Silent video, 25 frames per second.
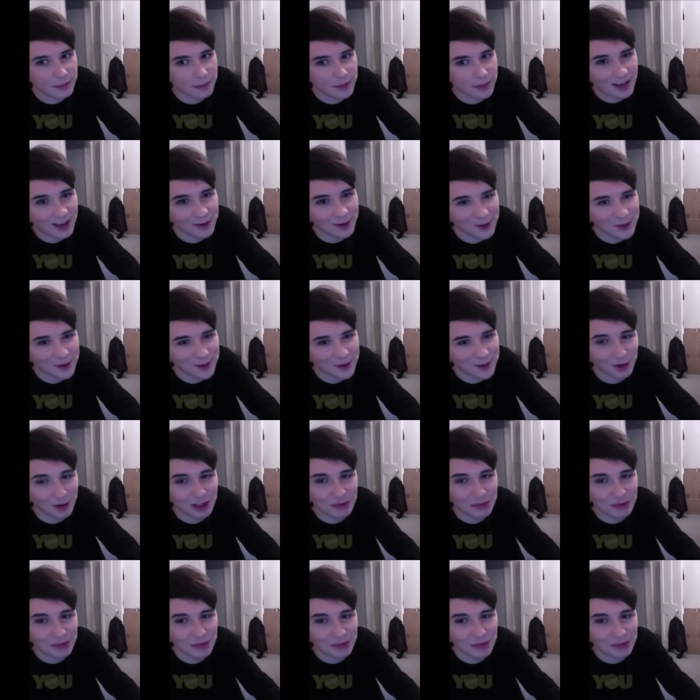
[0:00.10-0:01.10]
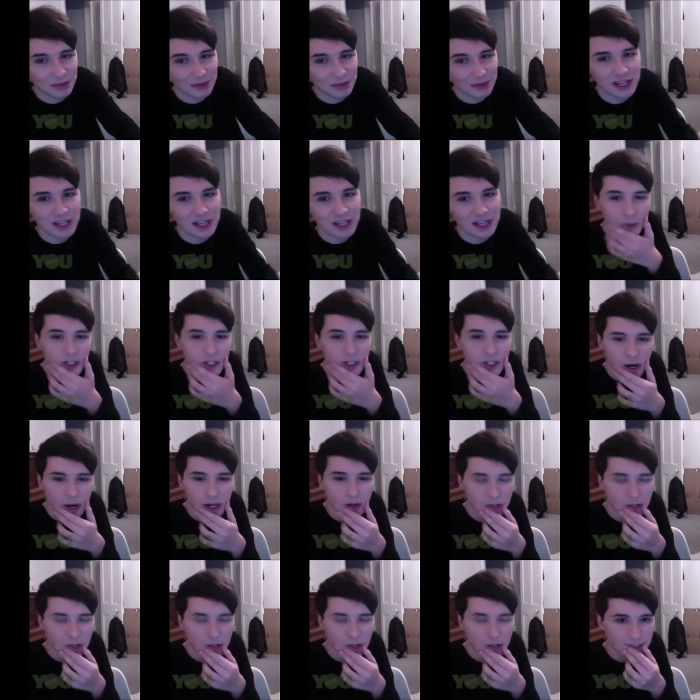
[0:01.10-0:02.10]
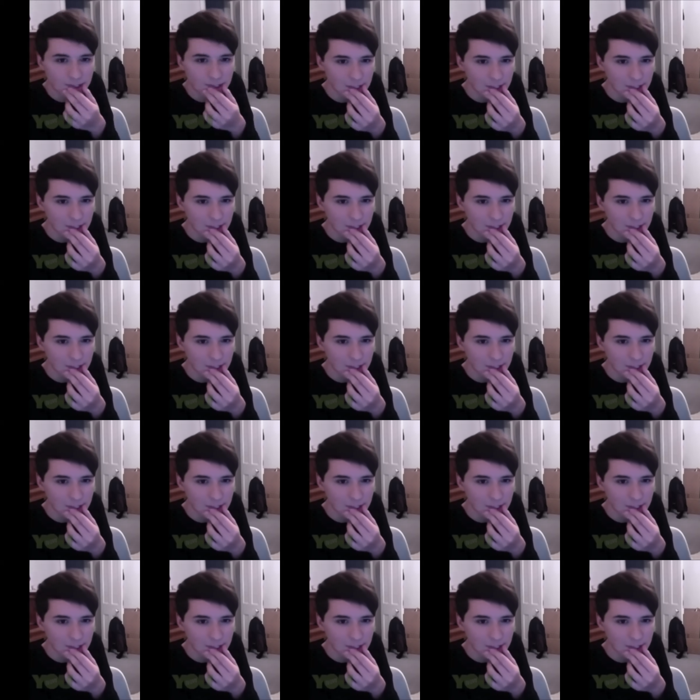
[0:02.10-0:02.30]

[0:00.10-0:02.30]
How was your Christmas, Daniel? It was a great Christmas.